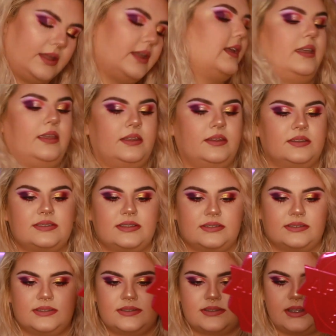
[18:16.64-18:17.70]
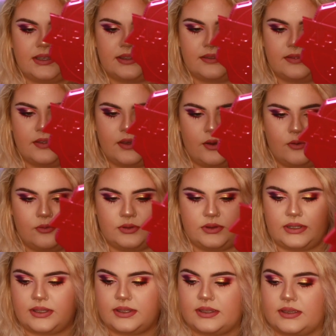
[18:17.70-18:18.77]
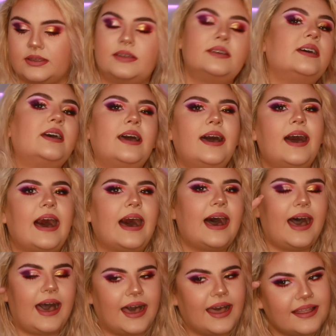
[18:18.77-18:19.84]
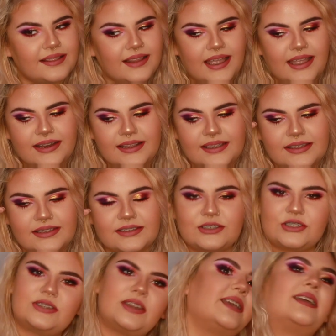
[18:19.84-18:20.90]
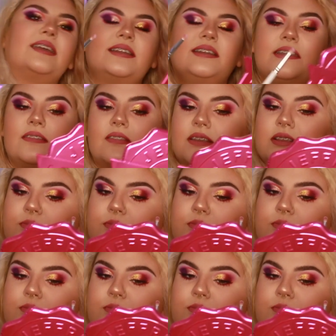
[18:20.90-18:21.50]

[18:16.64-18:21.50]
And since it's like the only highlighting shade in this